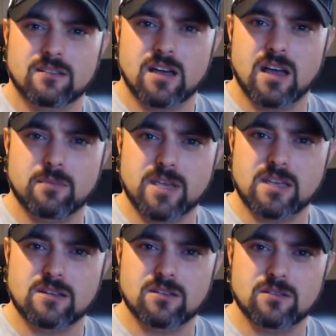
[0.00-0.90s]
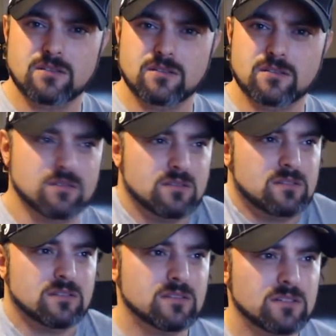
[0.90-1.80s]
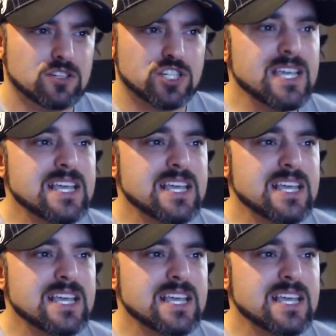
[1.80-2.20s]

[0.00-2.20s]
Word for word: I mean, she